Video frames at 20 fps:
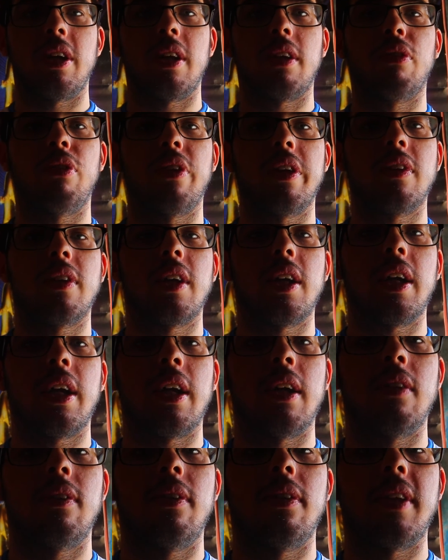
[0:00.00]
Twente,
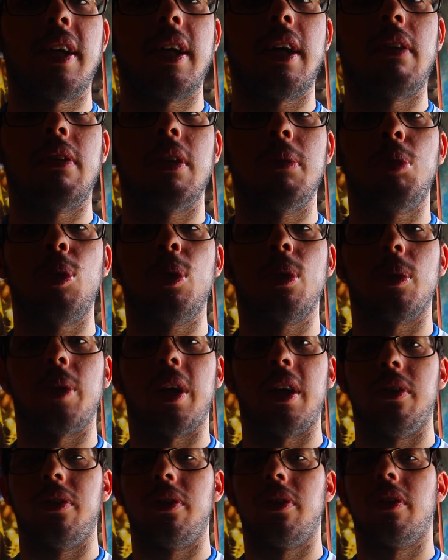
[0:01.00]
and Steaua
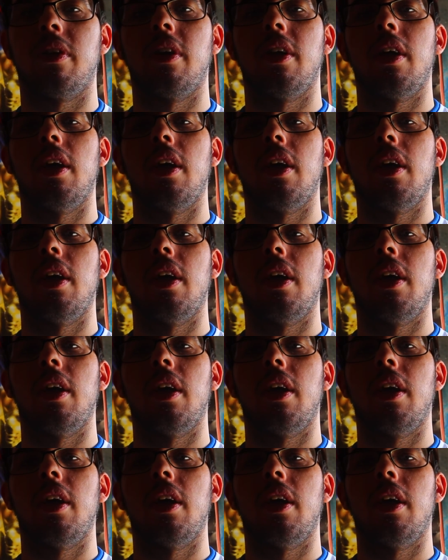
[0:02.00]
Bucharest.